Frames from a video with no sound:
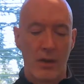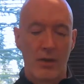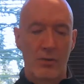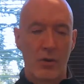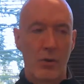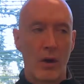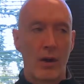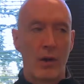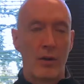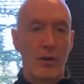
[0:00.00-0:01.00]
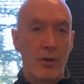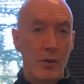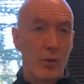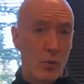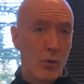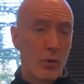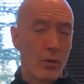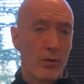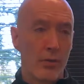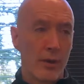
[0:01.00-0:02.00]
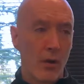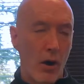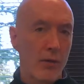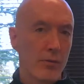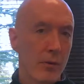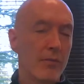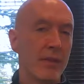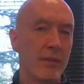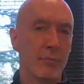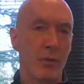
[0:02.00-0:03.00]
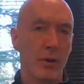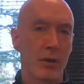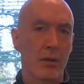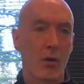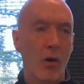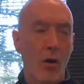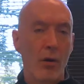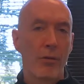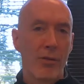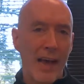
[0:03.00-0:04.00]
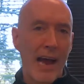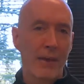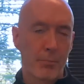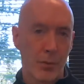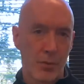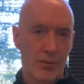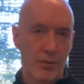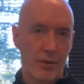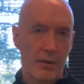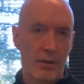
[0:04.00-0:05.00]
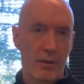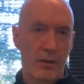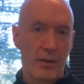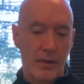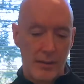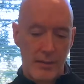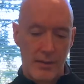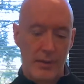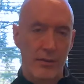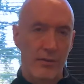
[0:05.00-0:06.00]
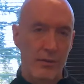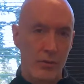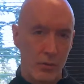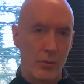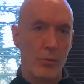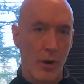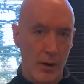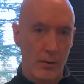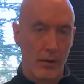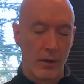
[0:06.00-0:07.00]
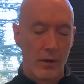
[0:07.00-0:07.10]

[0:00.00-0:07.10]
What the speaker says: So you, the author of this book, are that person in this new model.